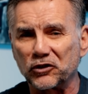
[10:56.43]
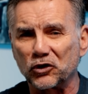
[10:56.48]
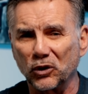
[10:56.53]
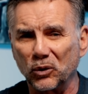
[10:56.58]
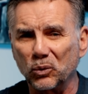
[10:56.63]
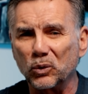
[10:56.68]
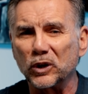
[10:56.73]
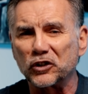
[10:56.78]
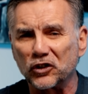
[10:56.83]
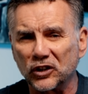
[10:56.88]

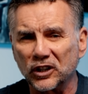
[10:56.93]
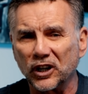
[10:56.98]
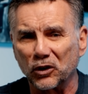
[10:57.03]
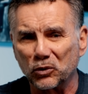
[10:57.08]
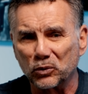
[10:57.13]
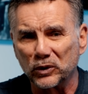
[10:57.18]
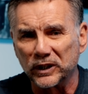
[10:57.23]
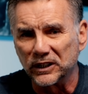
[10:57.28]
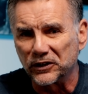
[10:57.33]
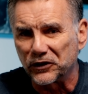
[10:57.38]
So it wasn't
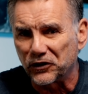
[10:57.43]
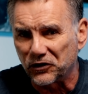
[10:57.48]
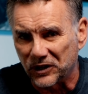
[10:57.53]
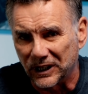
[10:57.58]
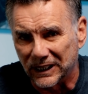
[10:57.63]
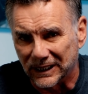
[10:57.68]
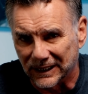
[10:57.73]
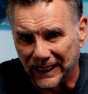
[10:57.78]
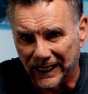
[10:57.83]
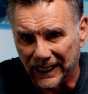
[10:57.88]
a real
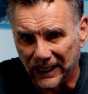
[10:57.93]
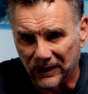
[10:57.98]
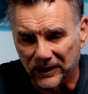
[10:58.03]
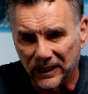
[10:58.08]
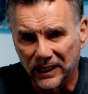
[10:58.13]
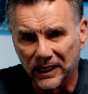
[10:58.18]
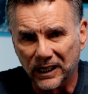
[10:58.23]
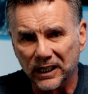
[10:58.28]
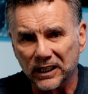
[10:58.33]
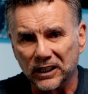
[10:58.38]

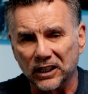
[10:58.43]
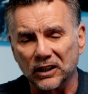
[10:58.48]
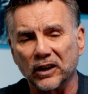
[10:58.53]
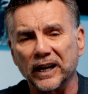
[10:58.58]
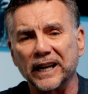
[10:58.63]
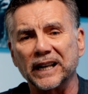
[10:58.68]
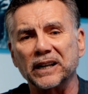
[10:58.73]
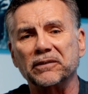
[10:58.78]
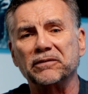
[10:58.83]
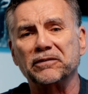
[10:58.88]
sit-down, you
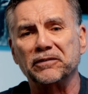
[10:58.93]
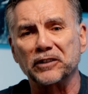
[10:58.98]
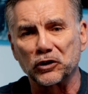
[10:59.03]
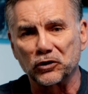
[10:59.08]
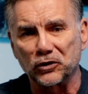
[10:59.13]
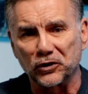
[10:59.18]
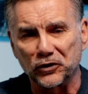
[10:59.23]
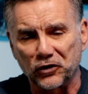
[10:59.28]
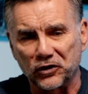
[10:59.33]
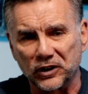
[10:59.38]
know, an
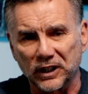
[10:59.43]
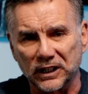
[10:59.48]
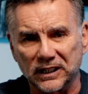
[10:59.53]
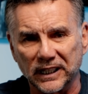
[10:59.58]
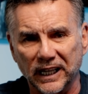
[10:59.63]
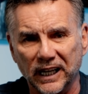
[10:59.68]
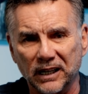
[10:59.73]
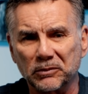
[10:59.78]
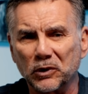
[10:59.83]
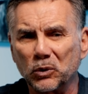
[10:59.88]
official
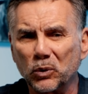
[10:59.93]
sit-down.